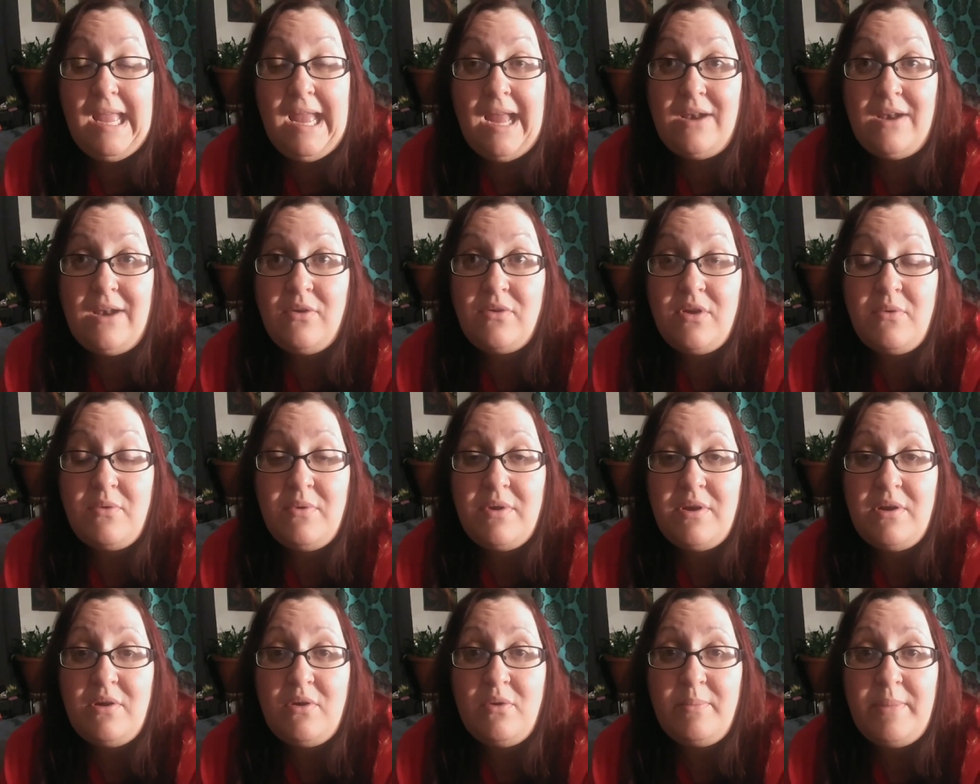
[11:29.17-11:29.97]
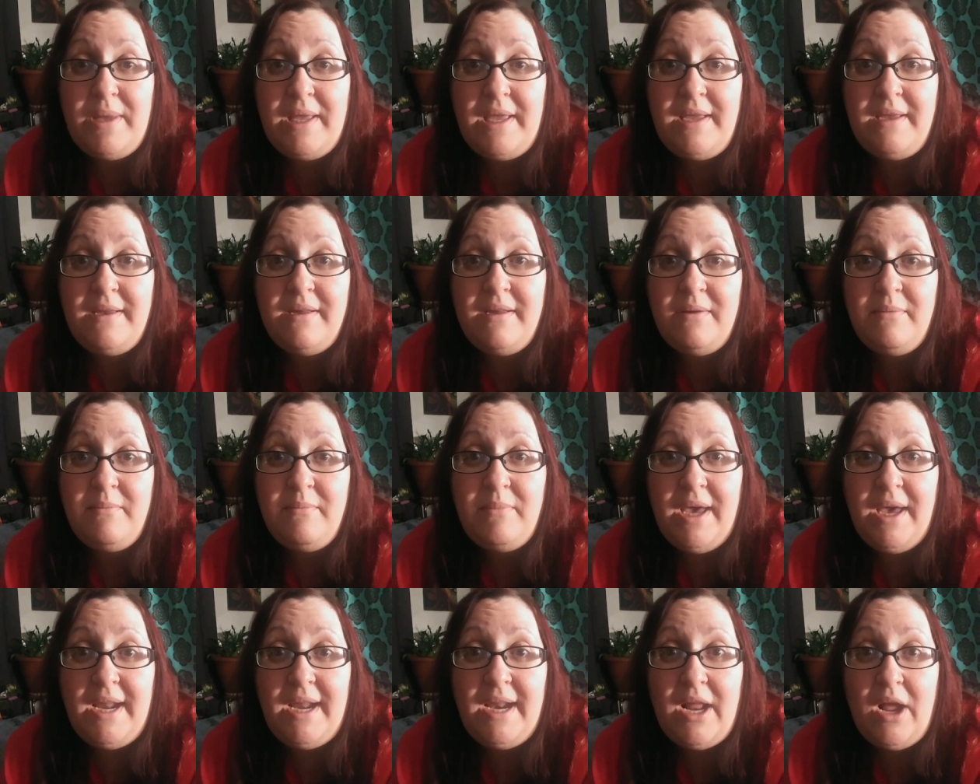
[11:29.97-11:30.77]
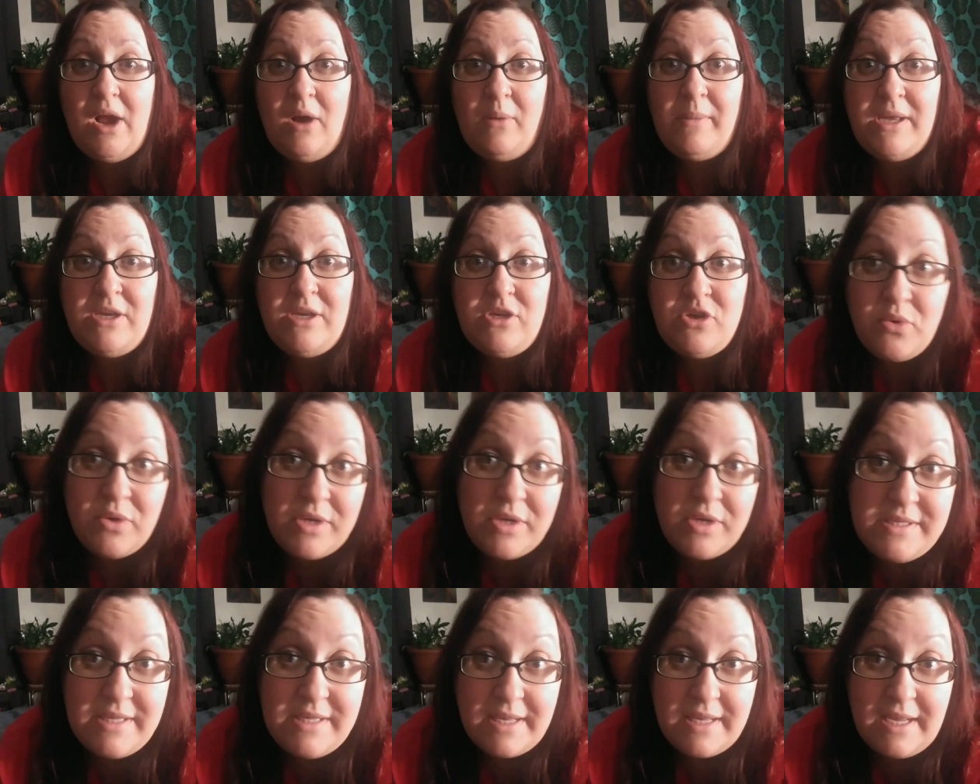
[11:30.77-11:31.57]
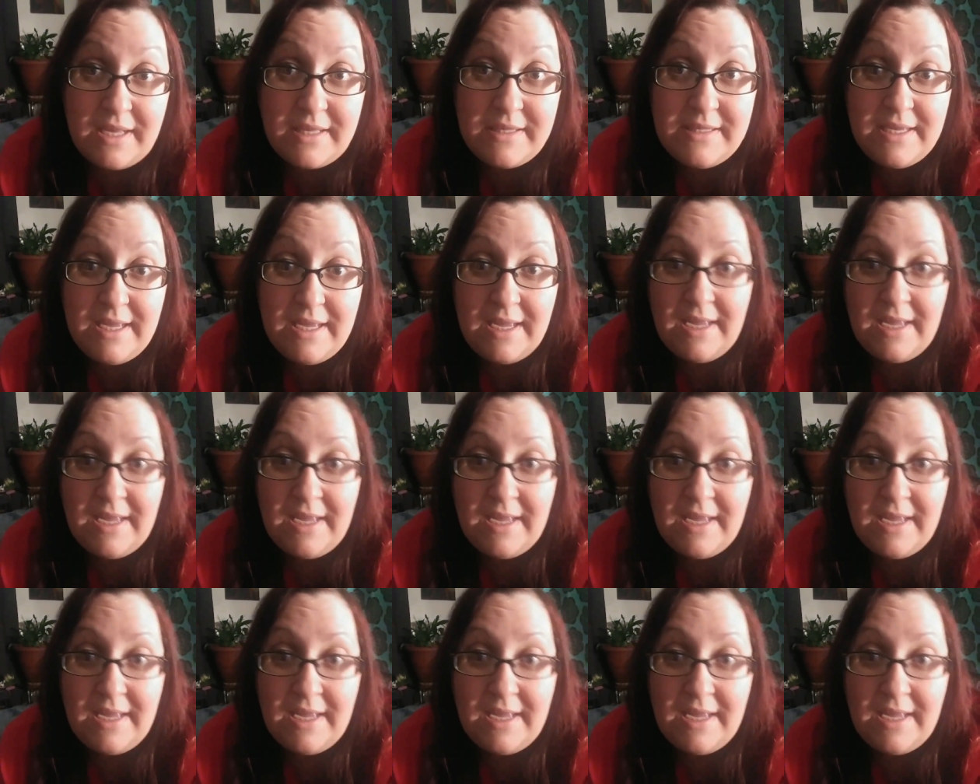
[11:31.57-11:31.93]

I don't know what it'll be, but I'll make sure he's in it